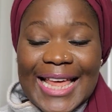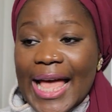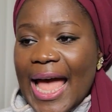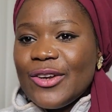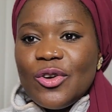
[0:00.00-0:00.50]

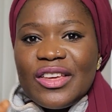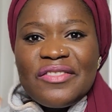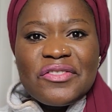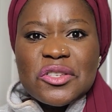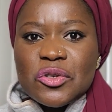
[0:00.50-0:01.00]
Like, I don't
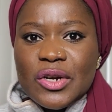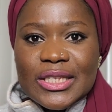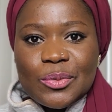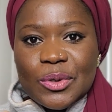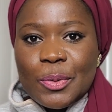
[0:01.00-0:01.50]
even
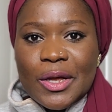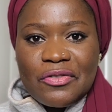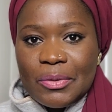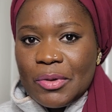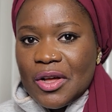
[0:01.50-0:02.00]
stress with
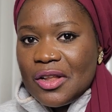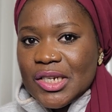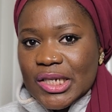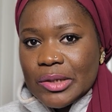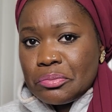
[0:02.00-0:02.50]

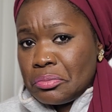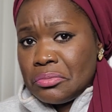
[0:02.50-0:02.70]
pathopharmacology.